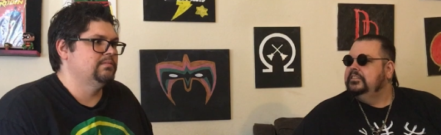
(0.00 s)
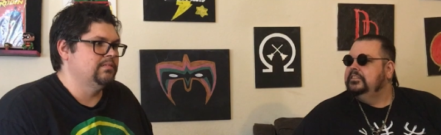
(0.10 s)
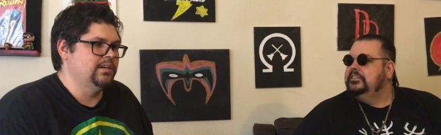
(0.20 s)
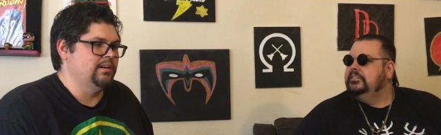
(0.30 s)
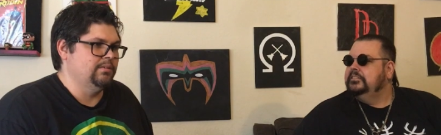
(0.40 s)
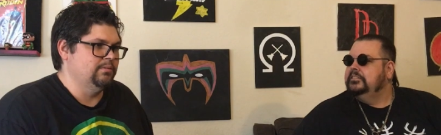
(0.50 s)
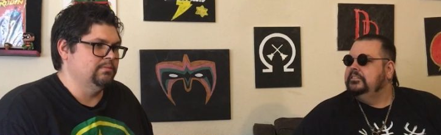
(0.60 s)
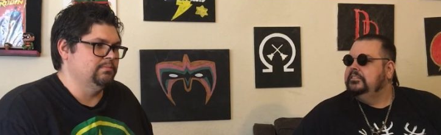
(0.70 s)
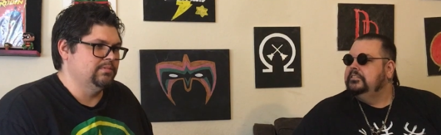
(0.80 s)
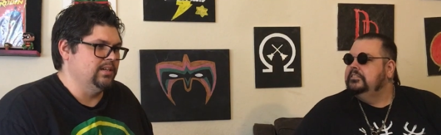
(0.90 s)

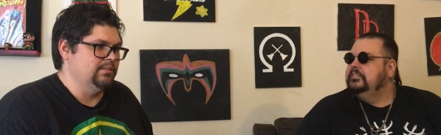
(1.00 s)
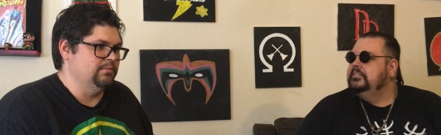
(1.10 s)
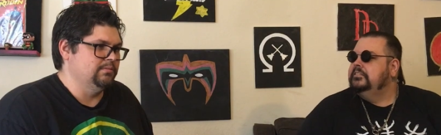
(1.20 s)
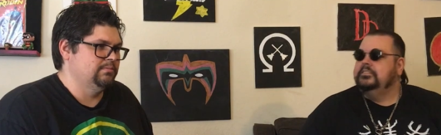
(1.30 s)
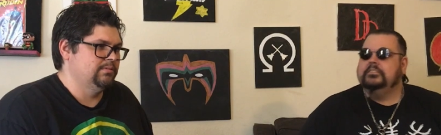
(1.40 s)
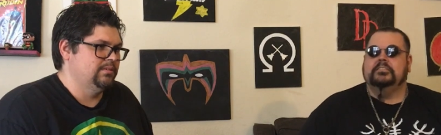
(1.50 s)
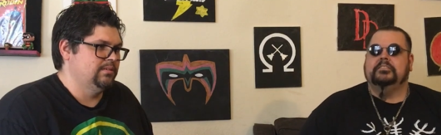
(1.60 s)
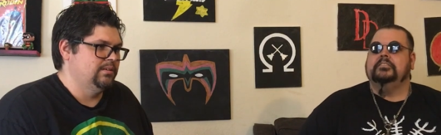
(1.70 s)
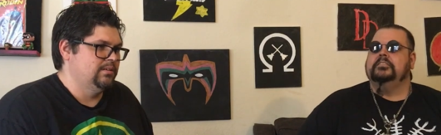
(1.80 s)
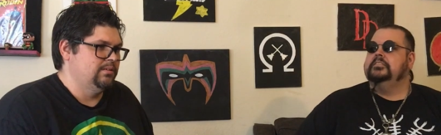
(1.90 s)
Speaker 1: no, no
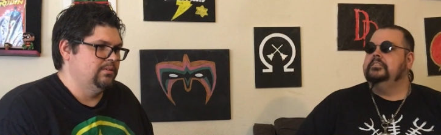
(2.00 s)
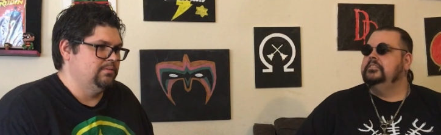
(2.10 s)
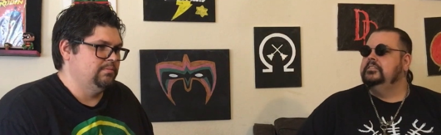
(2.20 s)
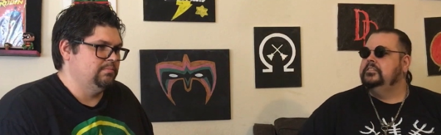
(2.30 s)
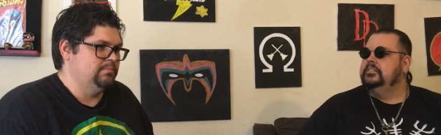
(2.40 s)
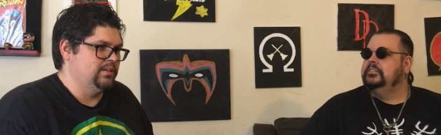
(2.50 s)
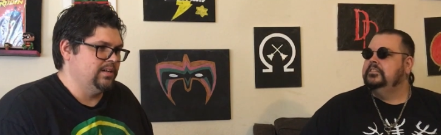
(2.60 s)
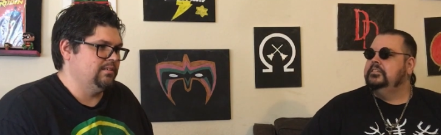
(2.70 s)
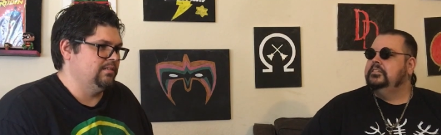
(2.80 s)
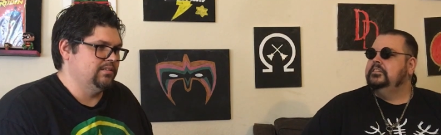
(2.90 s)
we're
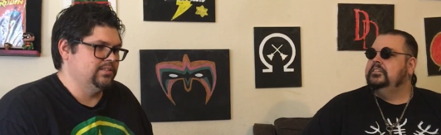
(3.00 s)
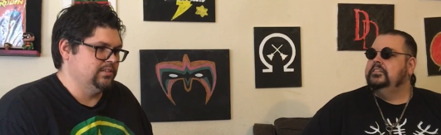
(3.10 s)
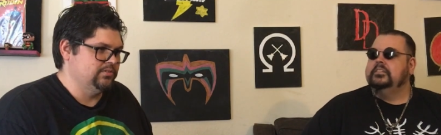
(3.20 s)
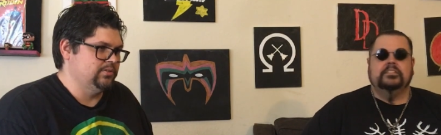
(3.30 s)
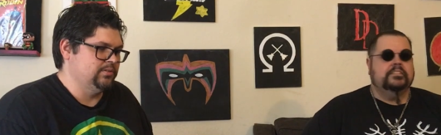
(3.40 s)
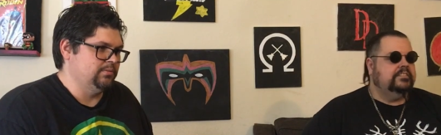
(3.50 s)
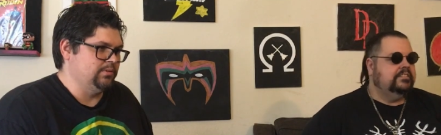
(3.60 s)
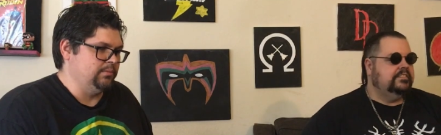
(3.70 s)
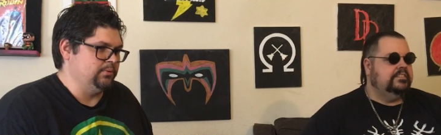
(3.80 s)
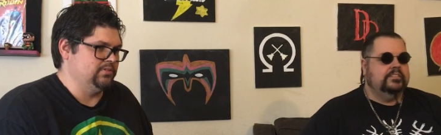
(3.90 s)
not calling ourselves Julia
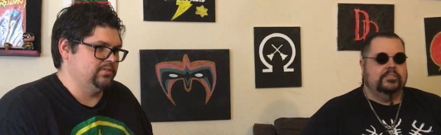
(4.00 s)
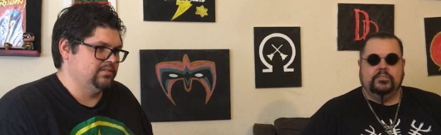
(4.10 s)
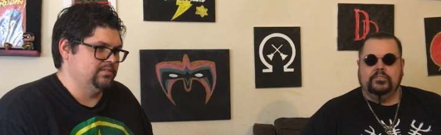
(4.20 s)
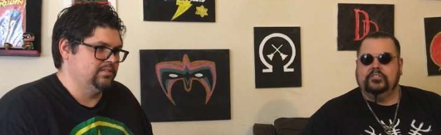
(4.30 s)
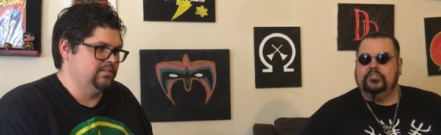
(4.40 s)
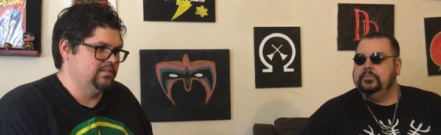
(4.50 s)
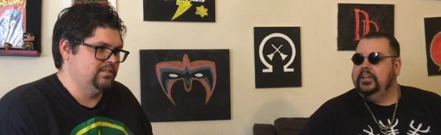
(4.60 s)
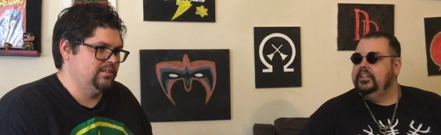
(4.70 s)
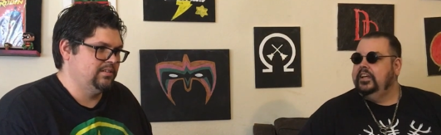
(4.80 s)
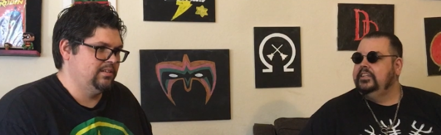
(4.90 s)
Roberts. She
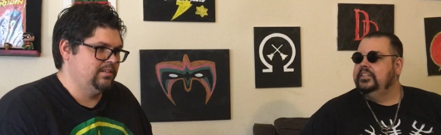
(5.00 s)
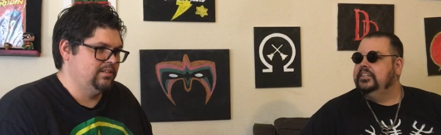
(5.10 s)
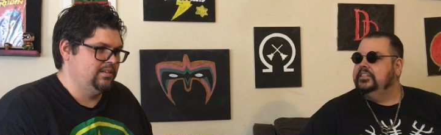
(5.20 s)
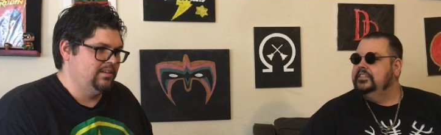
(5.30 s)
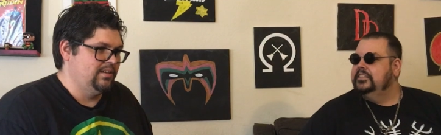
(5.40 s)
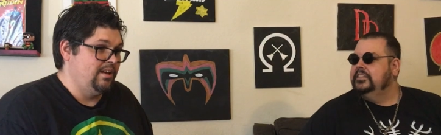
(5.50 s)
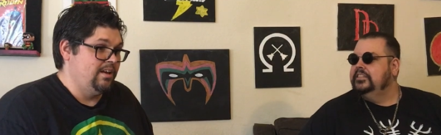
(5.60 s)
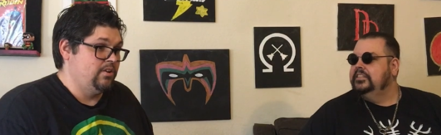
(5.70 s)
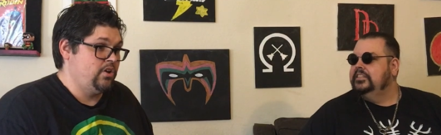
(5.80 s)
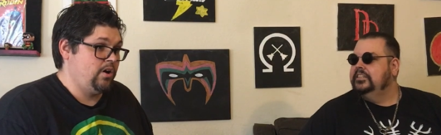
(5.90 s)
might like it.
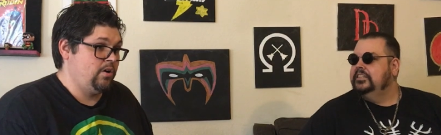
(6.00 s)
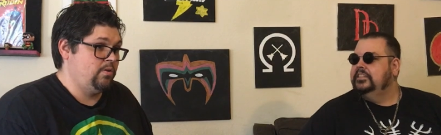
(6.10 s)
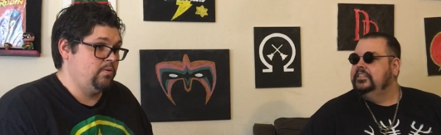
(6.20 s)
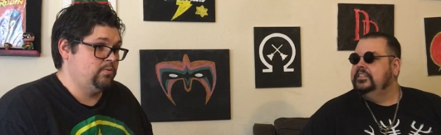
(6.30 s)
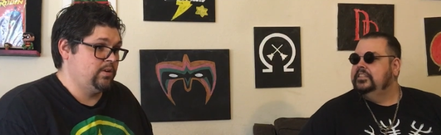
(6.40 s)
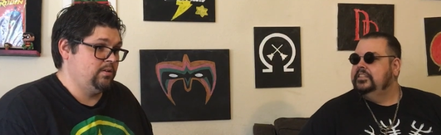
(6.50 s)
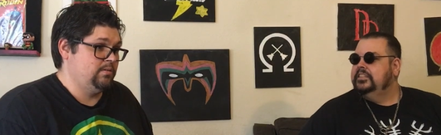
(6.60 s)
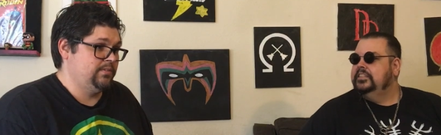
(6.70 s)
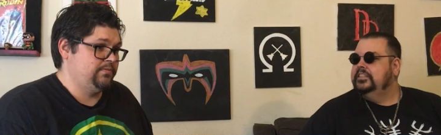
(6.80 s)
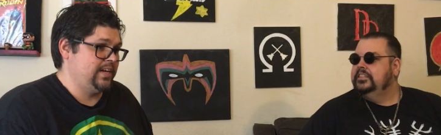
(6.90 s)
No, no,
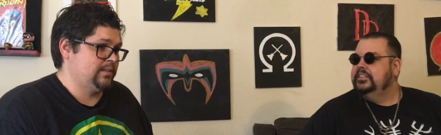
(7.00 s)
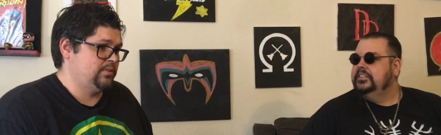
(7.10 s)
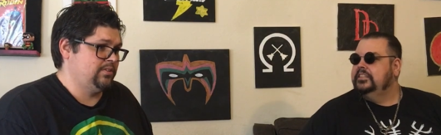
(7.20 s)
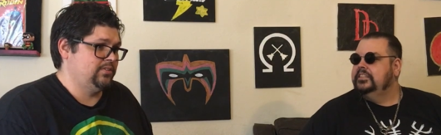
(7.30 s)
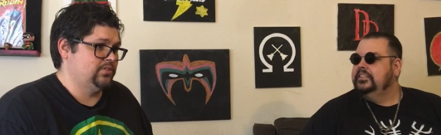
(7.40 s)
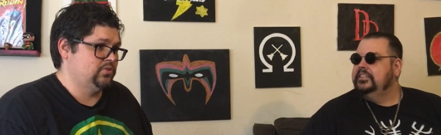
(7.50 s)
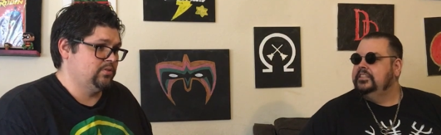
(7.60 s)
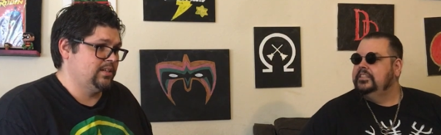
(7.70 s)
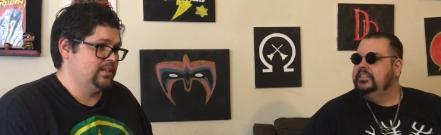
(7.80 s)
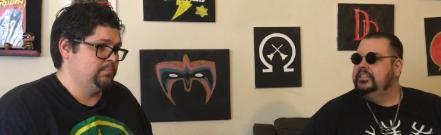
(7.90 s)
and in fact, with all your
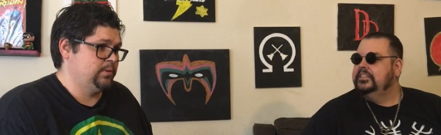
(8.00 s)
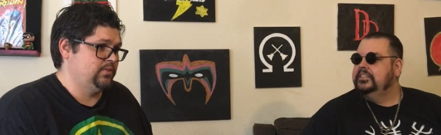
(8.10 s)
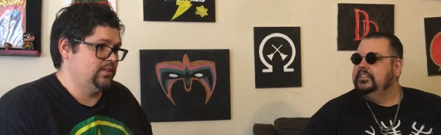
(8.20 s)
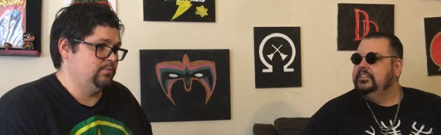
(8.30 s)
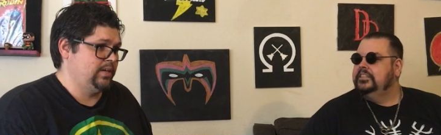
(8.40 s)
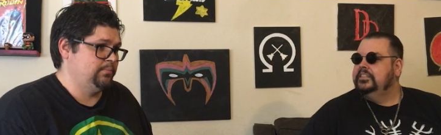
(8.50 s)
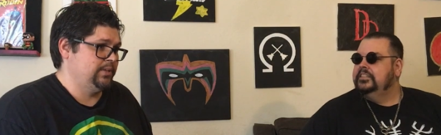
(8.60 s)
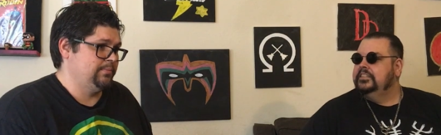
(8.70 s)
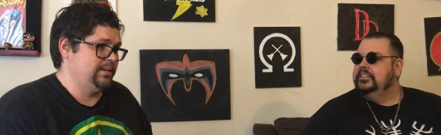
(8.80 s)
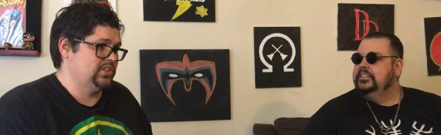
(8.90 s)
drunken, perverted
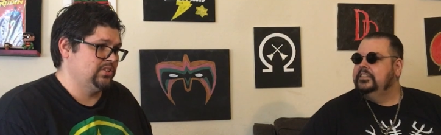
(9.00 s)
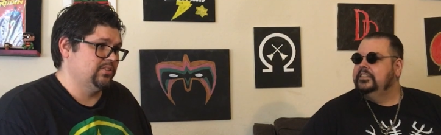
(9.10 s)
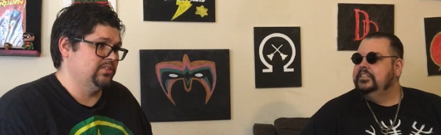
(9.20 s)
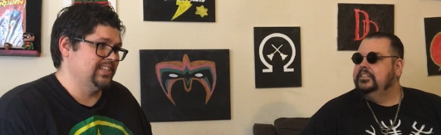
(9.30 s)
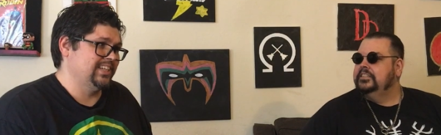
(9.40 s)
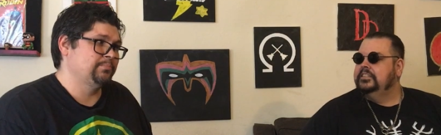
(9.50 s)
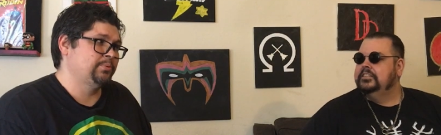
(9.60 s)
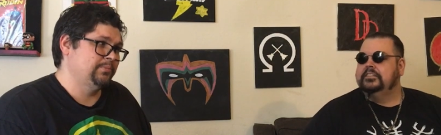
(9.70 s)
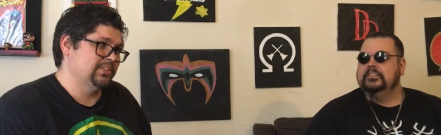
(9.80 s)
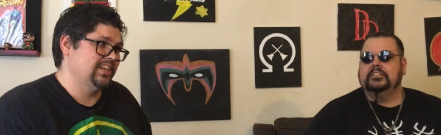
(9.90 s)
rambling about showgirls, I can
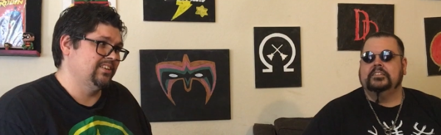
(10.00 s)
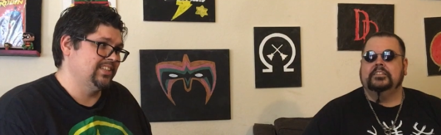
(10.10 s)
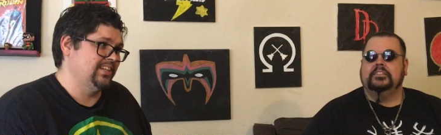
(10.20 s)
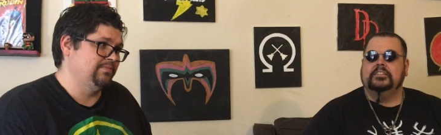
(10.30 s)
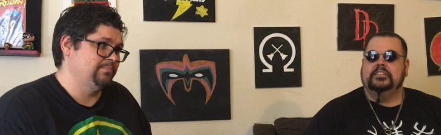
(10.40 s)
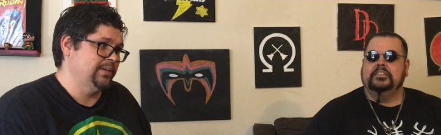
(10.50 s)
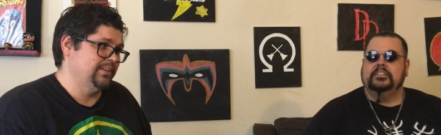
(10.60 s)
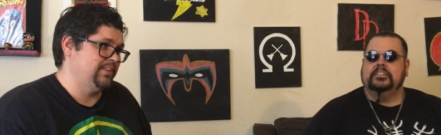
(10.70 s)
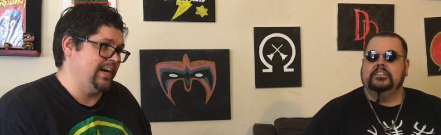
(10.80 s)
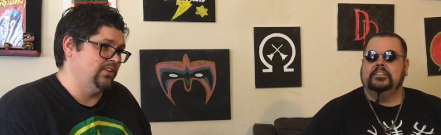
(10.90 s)
pretty much guarantee a big
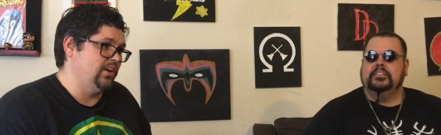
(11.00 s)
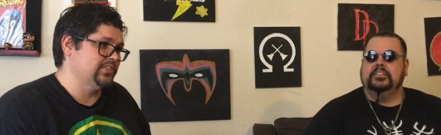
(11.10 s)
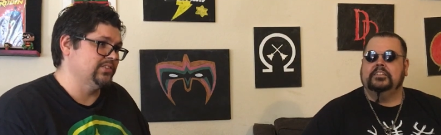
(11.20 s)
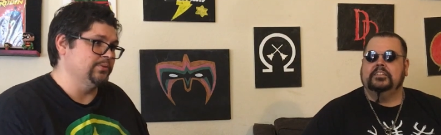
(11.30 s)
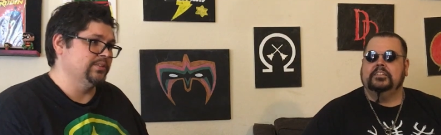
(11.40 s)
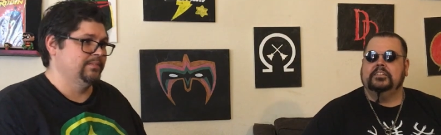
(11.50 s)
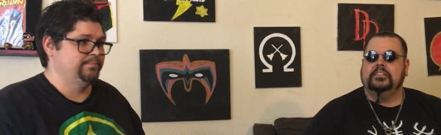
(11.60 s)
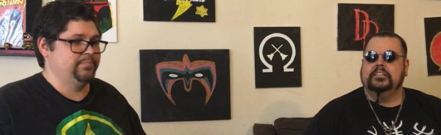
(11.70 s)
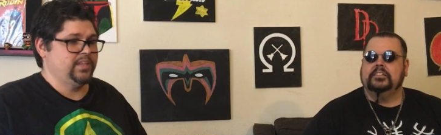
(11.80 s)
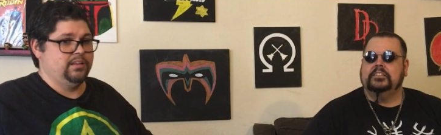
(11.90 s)
fat lawsuit.
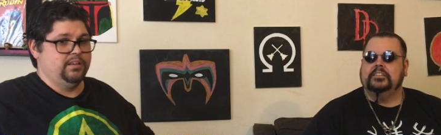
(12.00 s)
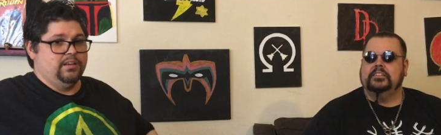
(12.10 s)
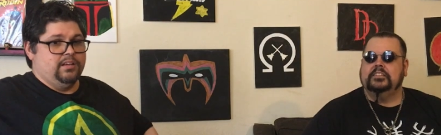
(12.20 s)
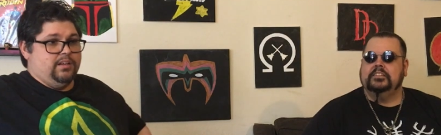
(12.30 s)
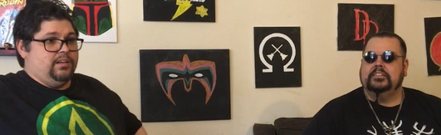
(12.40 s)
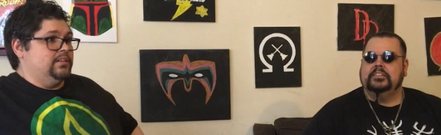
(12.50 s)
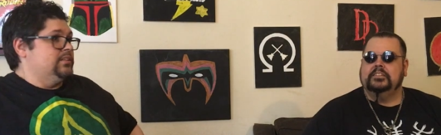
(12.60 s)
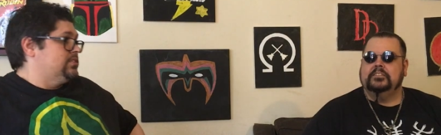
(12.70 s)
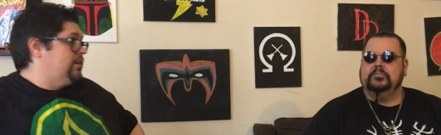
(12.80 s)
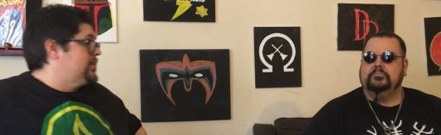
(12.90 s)

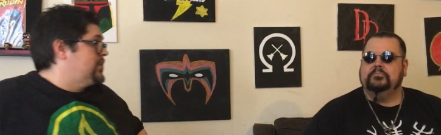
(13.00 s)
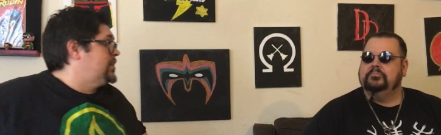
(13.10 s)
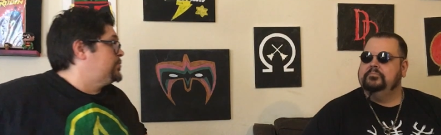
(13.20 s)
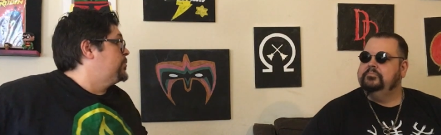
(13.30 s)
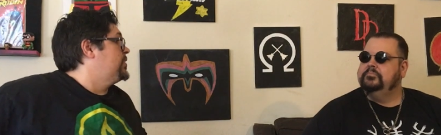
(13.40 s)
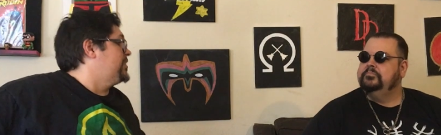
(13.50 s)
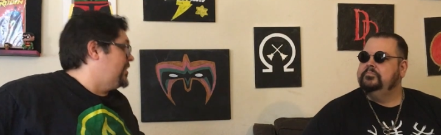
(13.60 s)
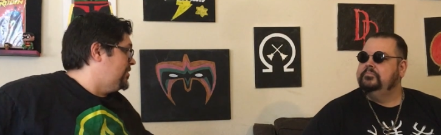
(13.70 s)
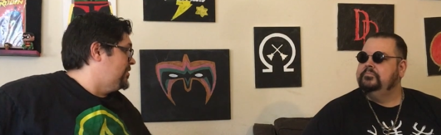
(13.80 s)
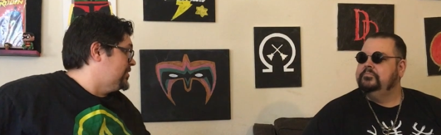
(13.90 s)
Sorry, Josh, but we are
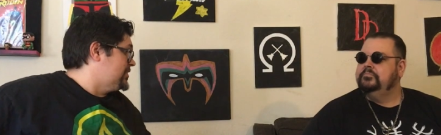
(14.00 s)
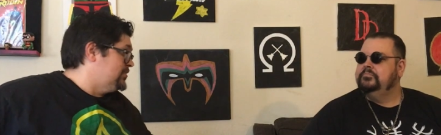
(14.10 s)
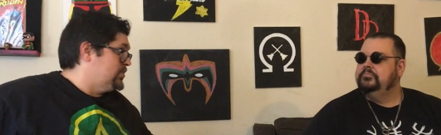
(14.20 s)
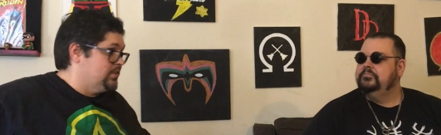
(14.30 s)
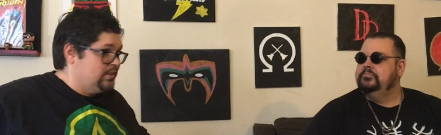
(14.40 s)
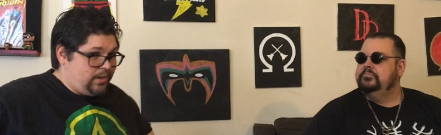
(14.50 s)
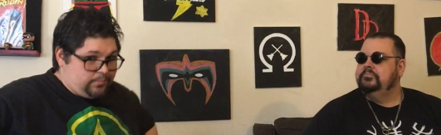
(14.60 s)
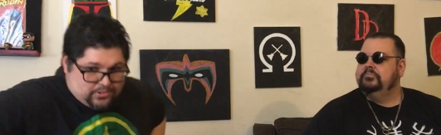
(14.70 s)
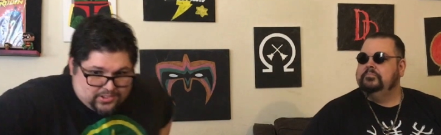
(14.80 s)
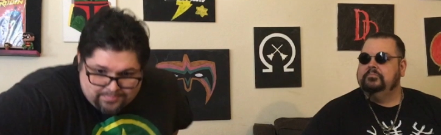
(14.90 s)
not calling ourselves Julia
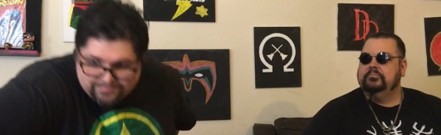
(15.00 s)
Roberts.